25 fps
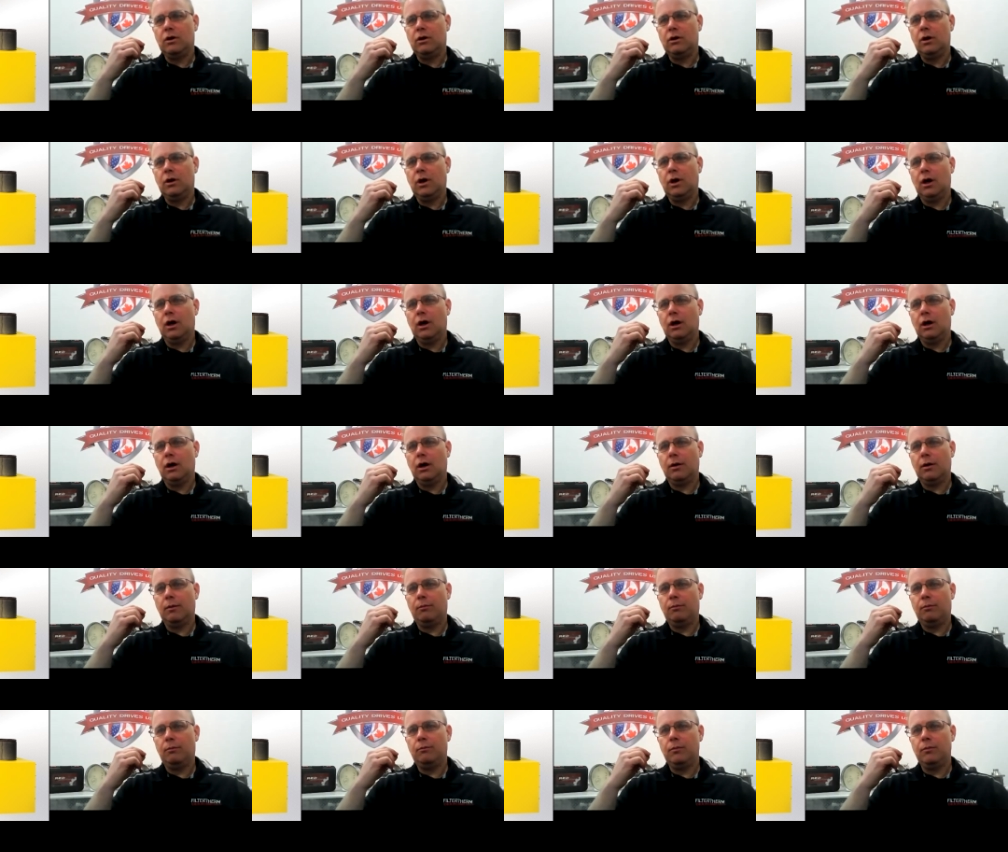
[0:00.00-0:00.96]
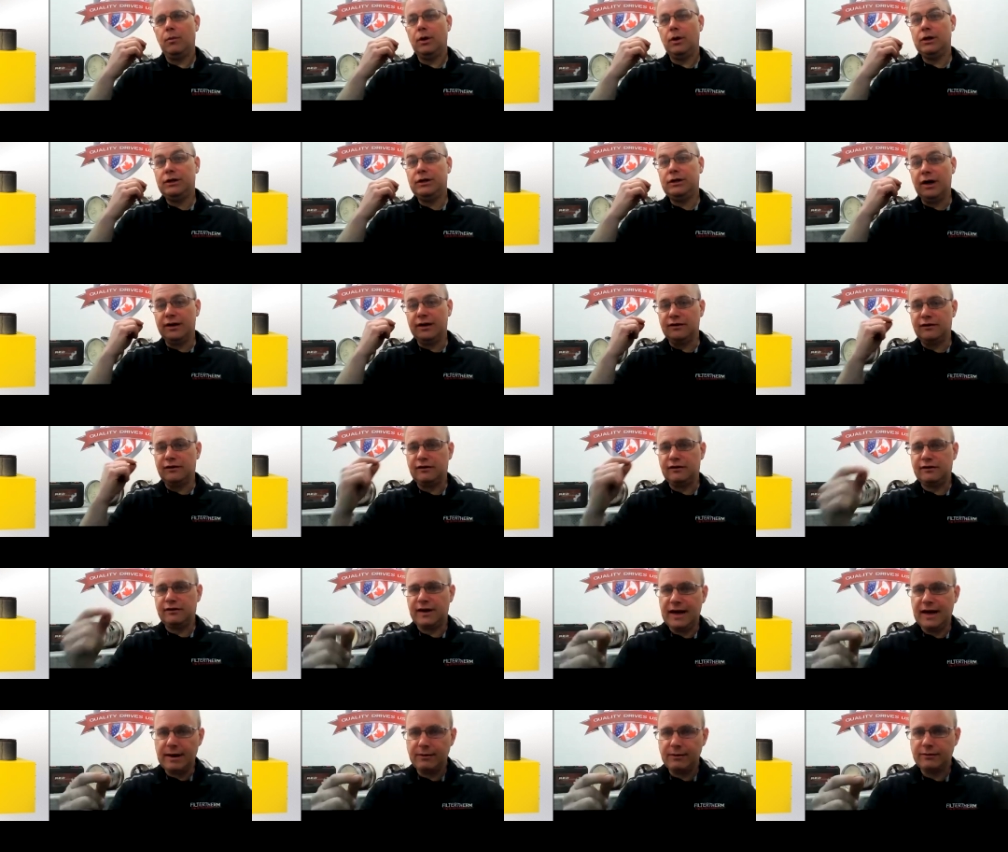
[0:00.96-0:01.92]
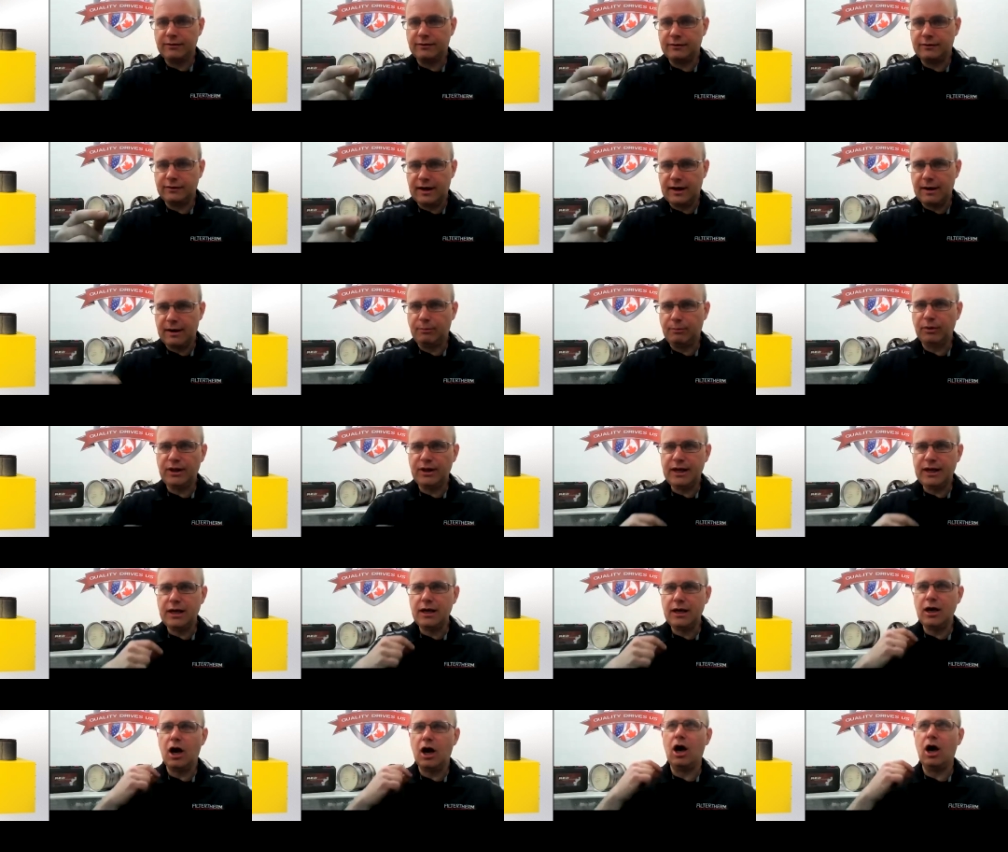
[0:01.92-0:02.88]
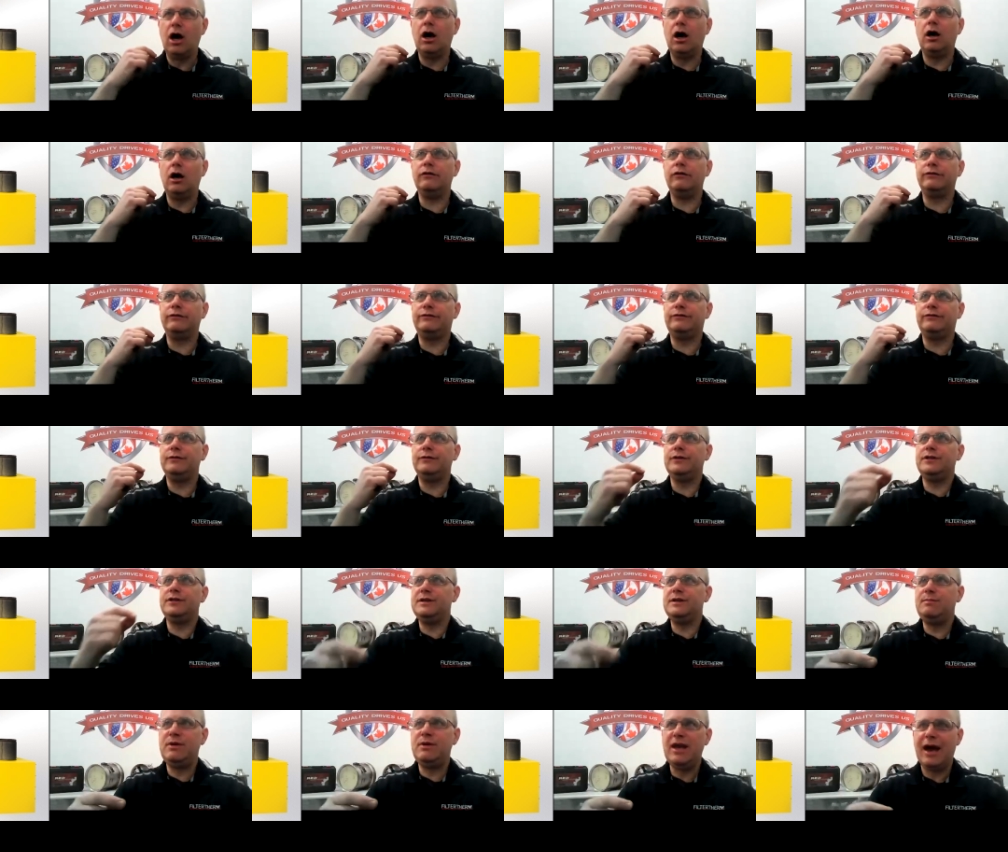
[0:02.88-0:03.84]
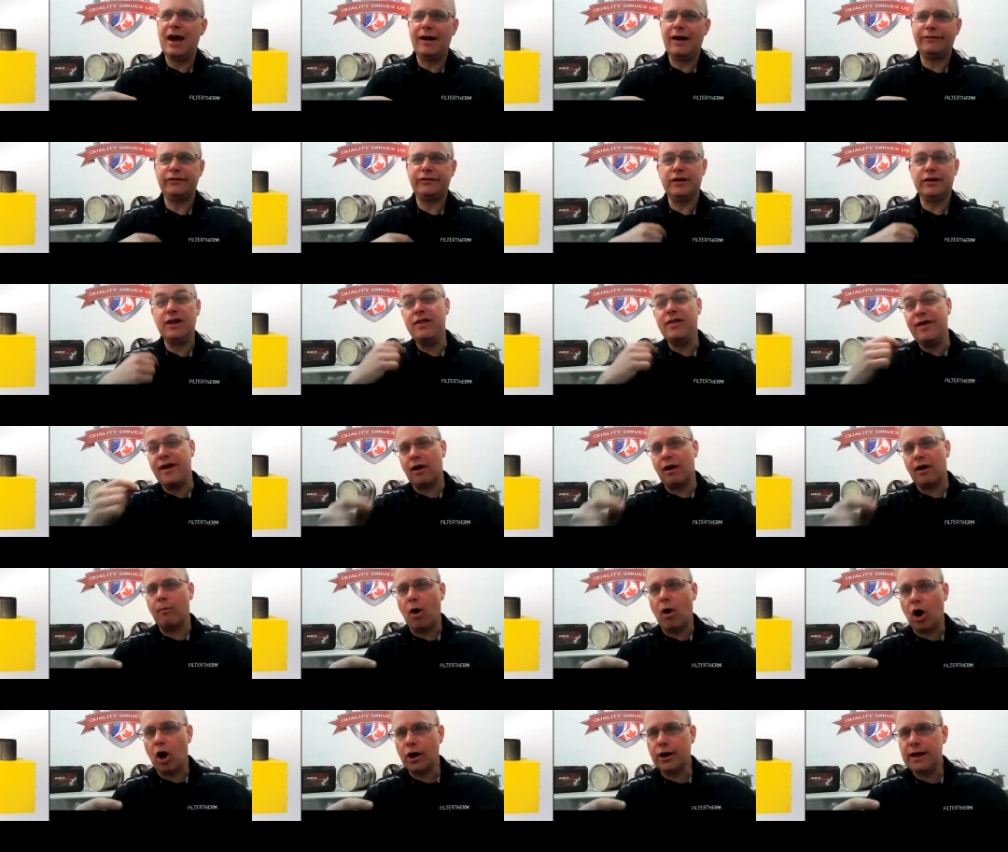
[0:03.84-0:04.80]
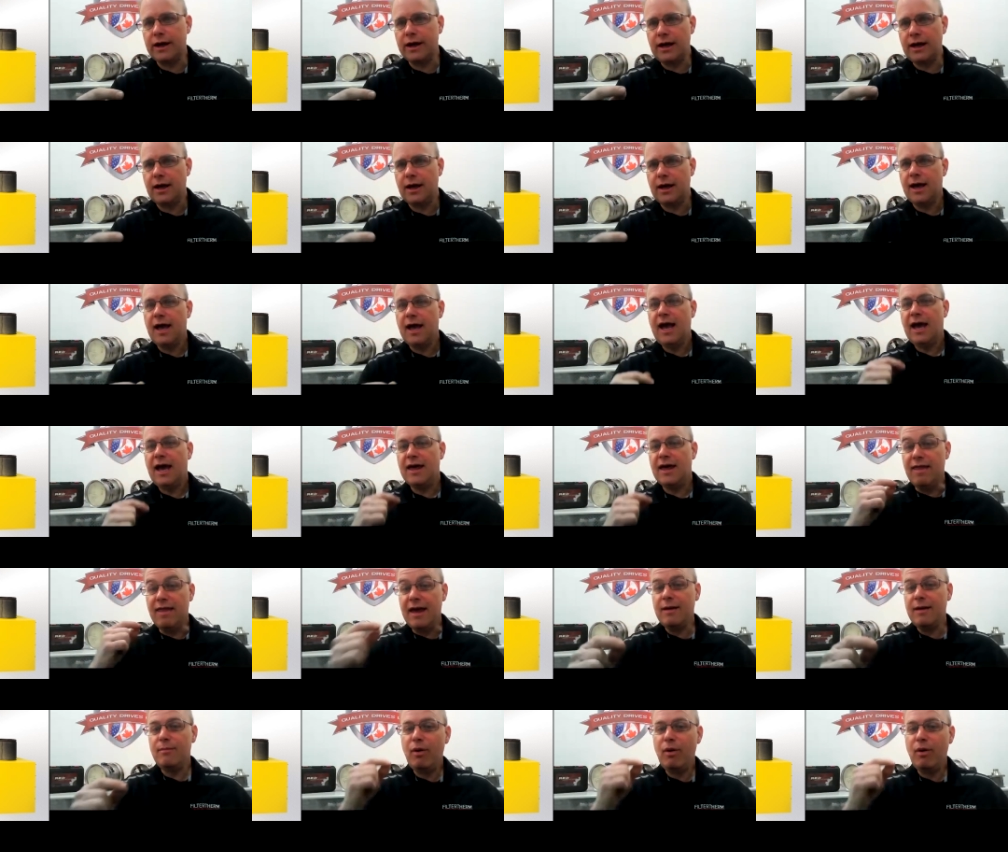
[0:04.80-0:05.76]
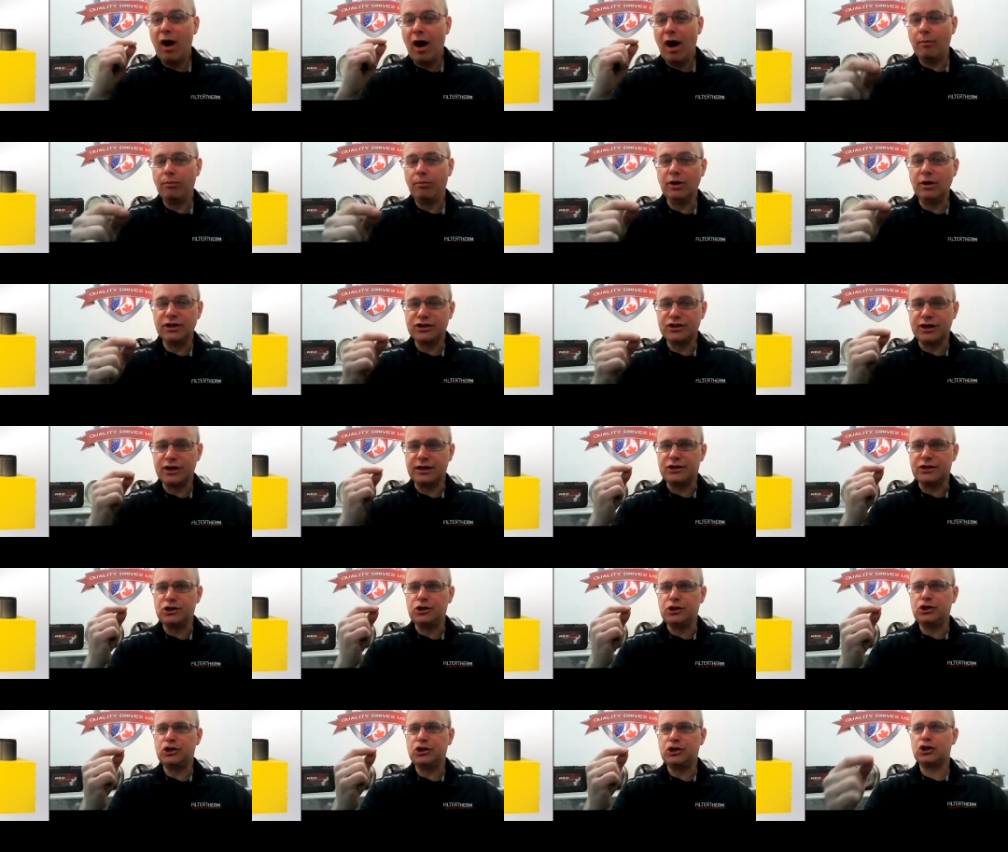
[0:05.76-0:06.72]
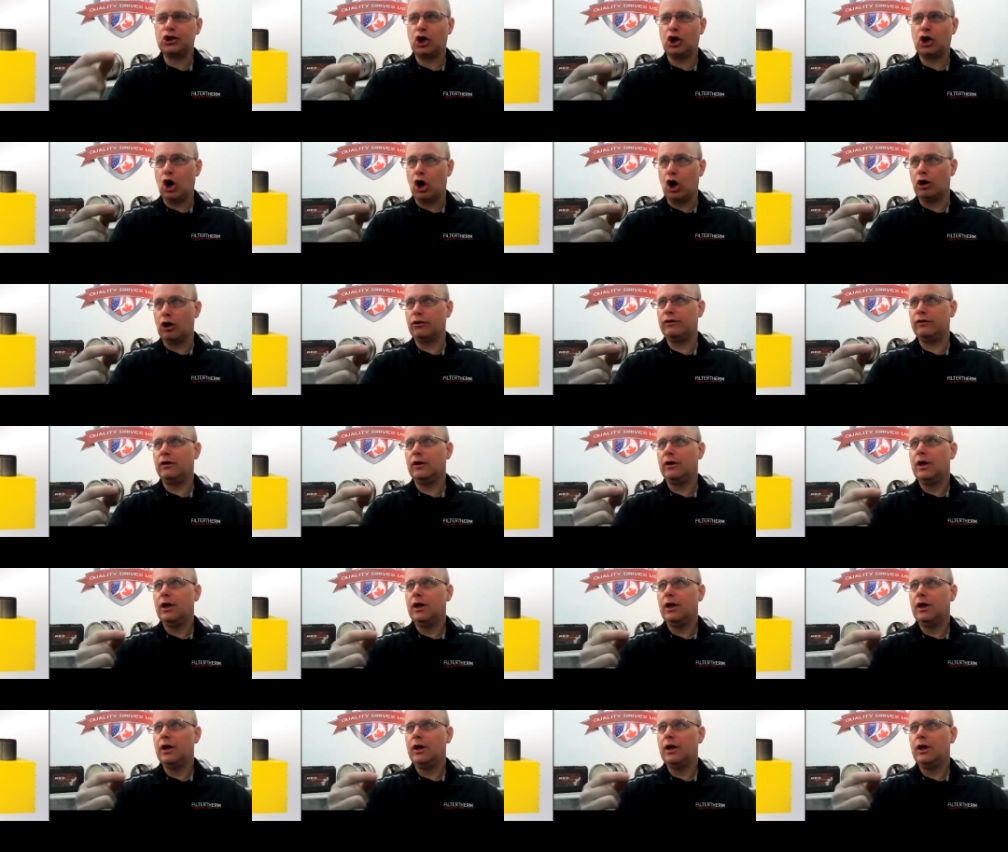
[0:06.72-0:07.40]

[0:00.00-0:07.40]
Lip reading: done sampling of DPFs in their market, and they publish a chart